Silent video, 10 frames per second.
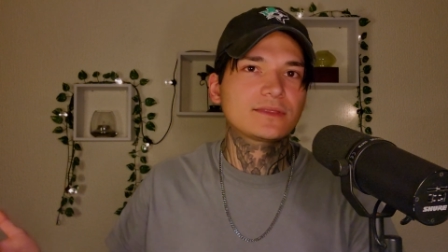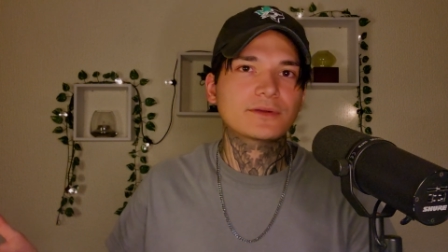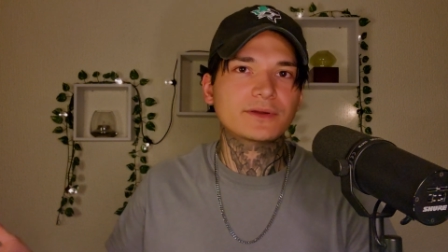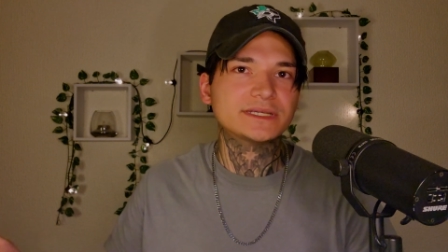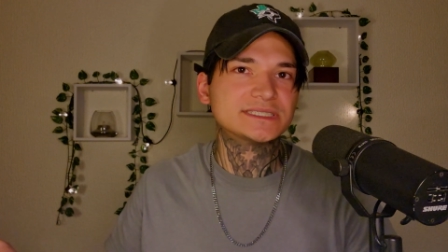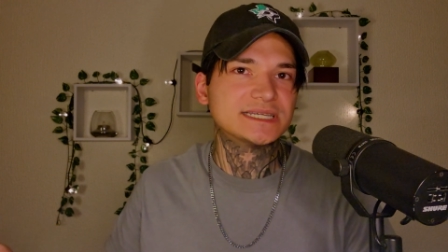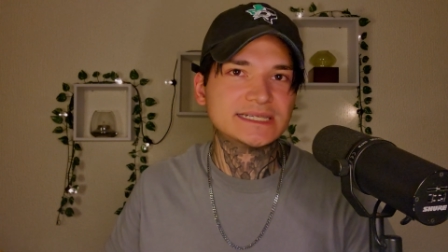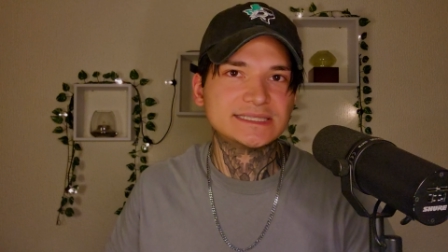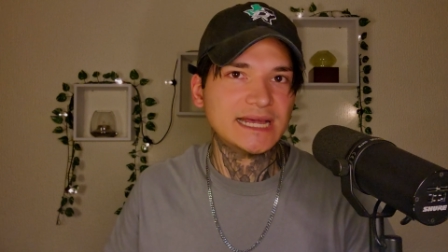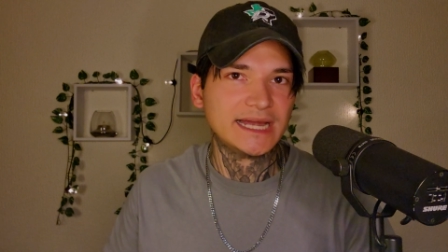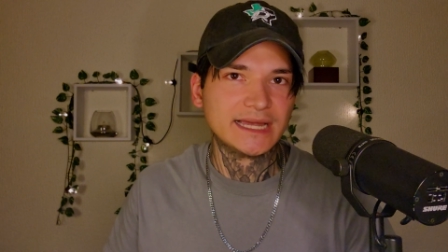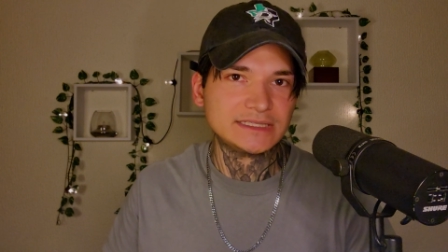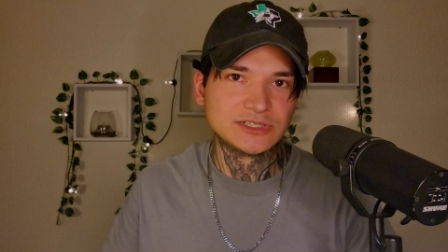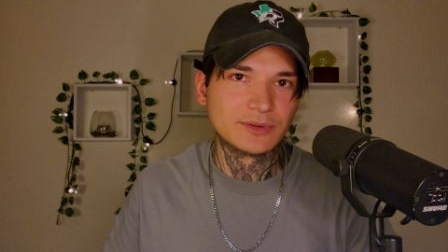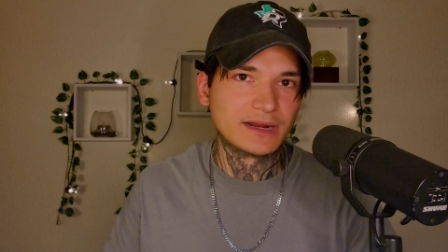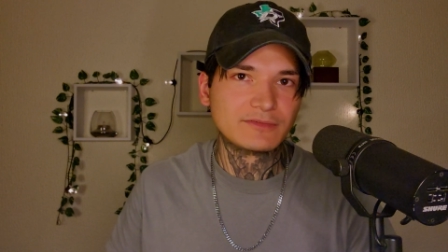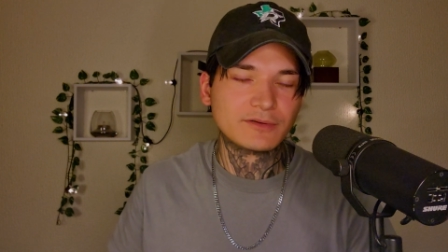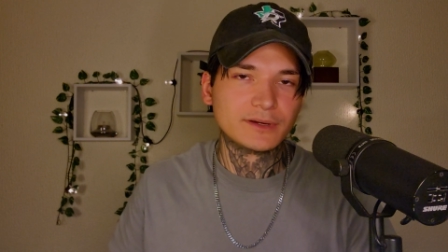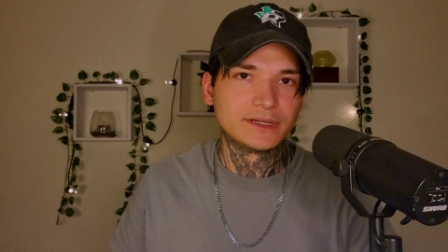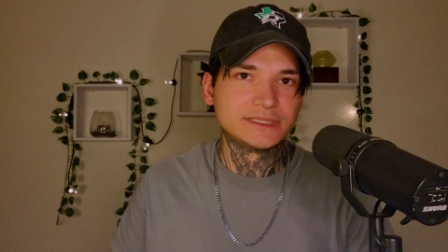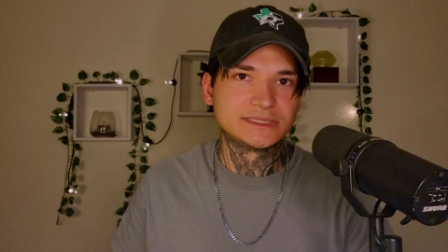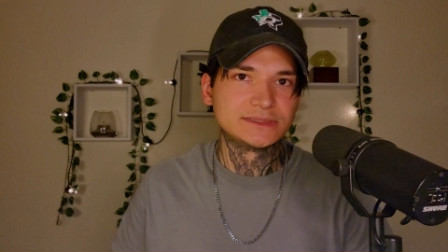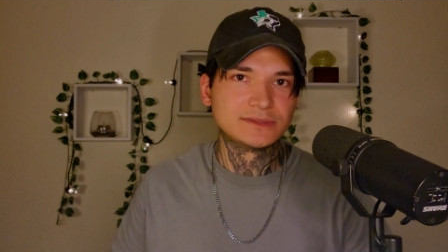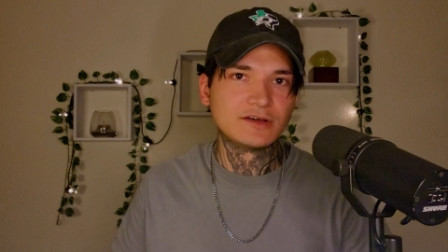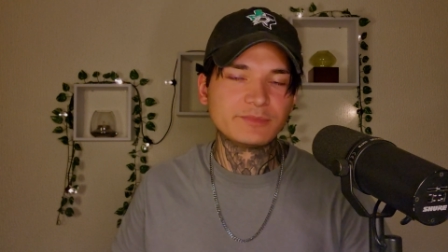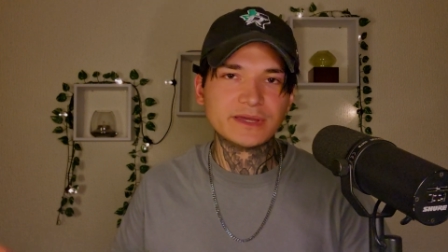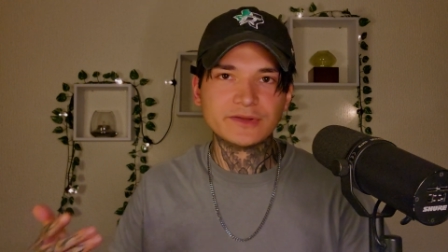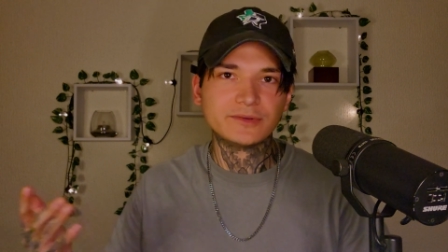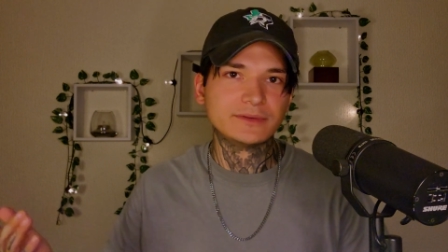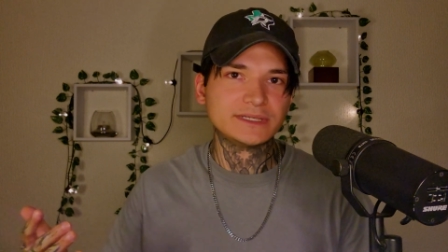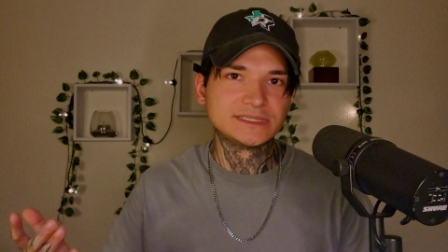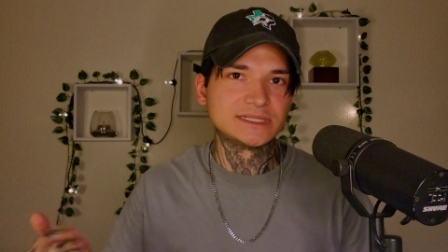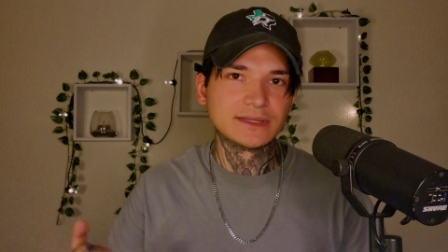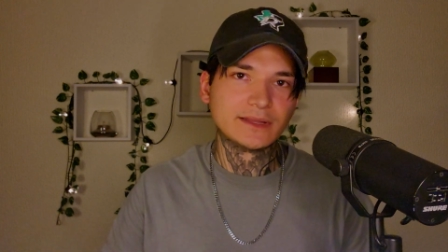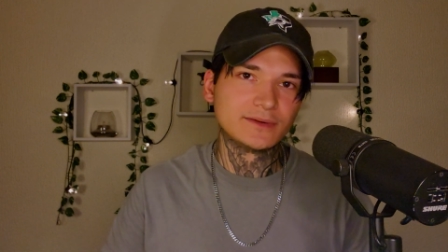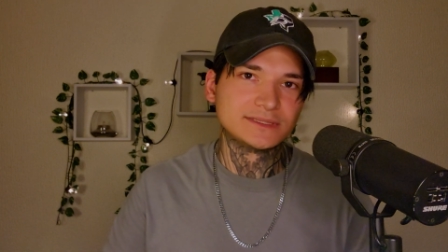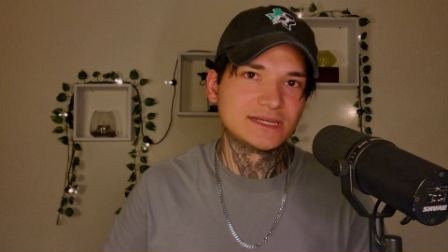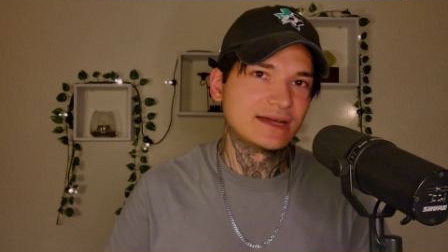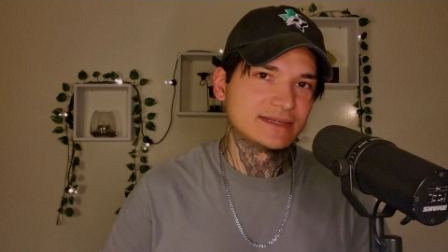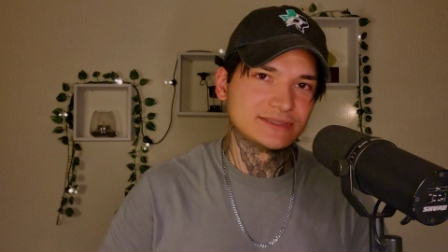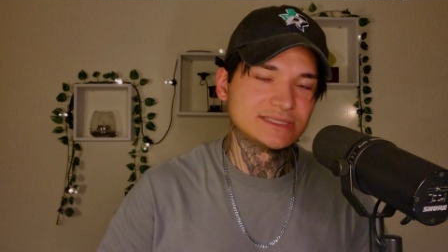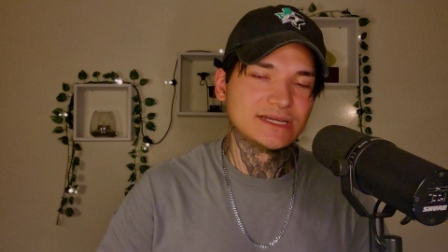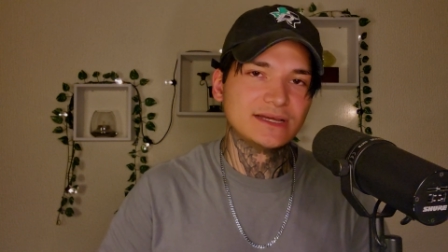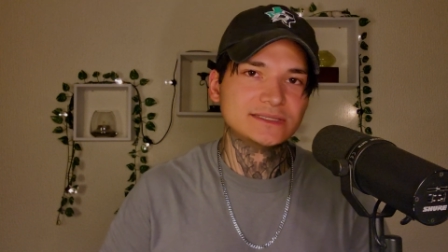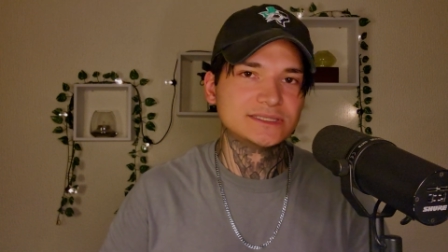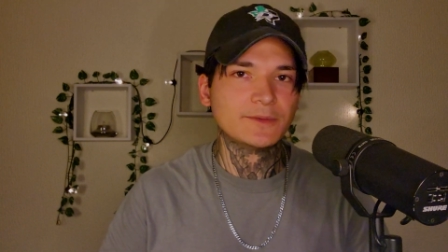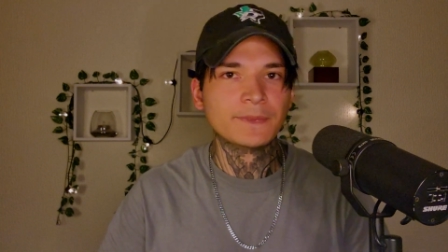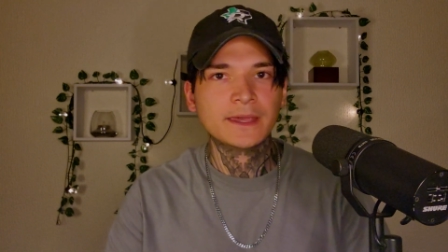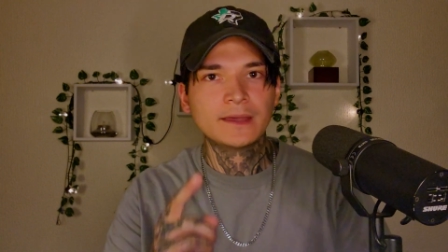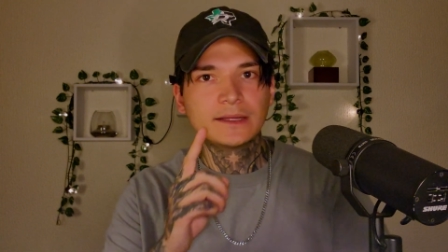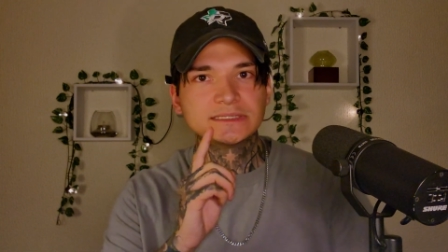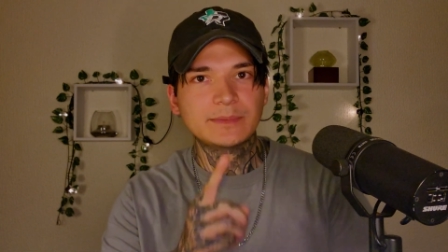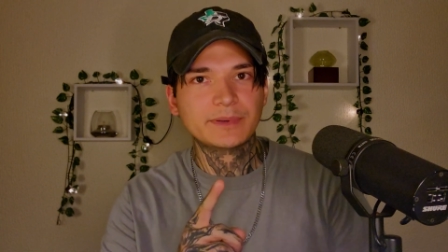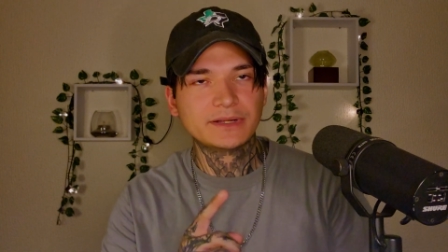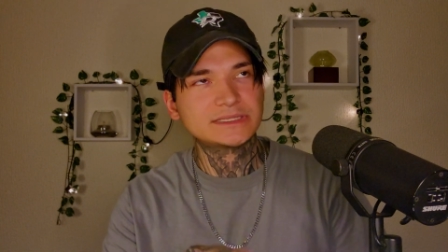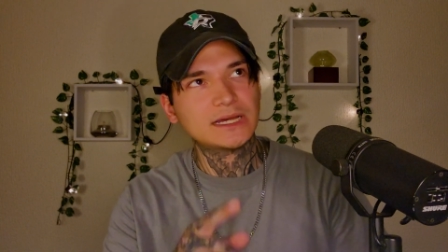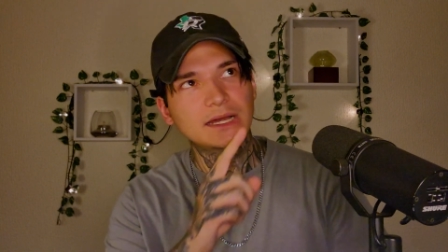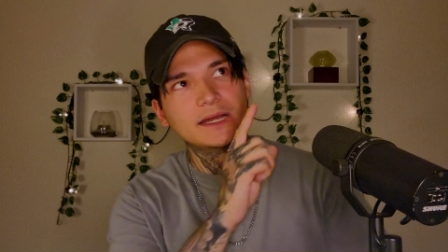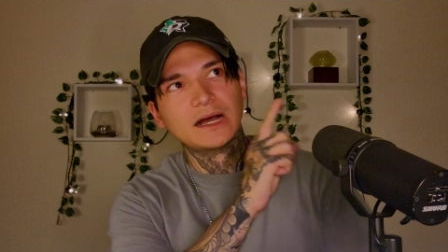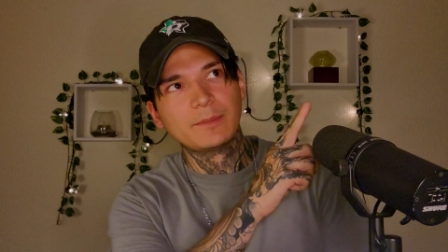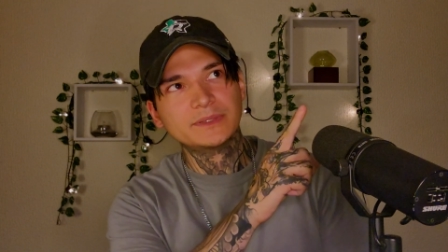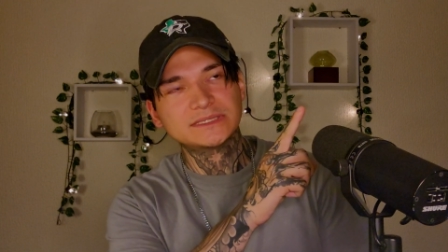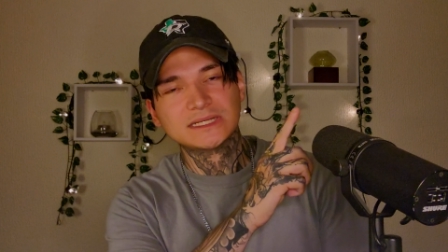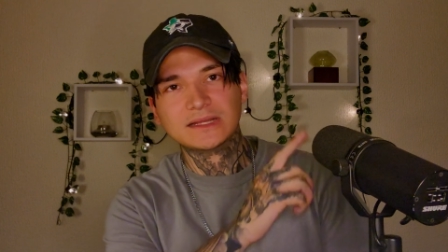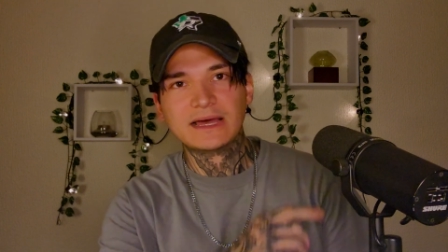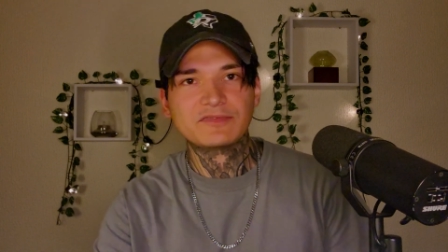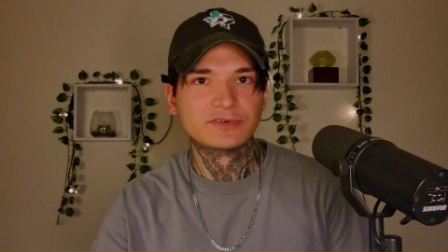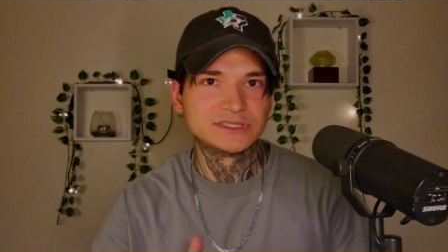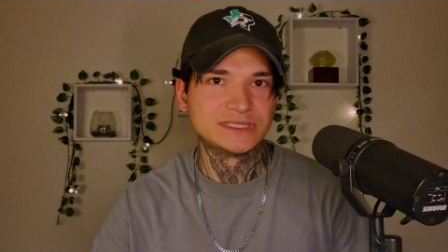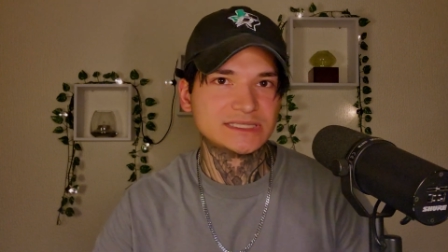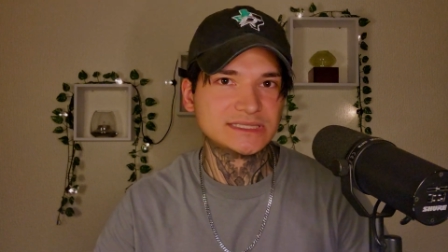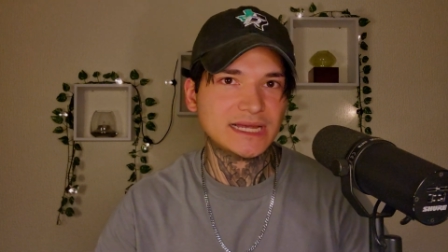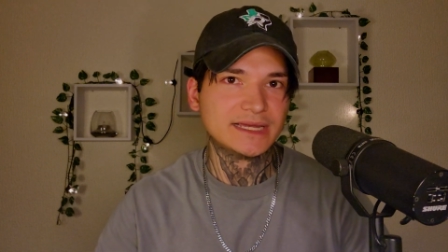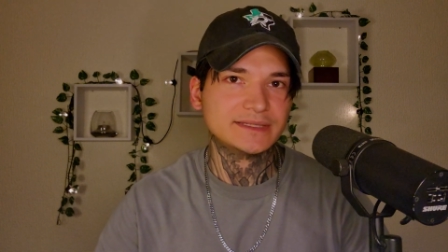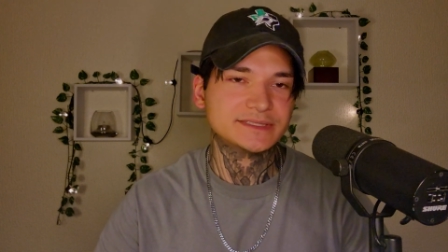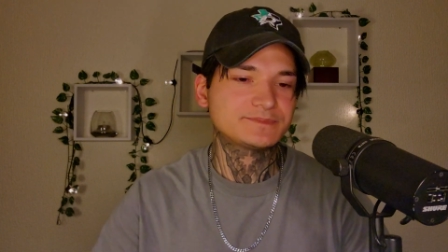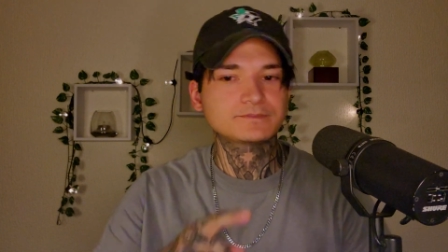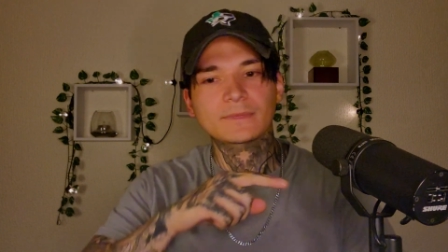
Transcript: 36 seconds or whatever it is of me doing this silly little tongue exercise. So tip of your tongue up and to the left for 6 seconds.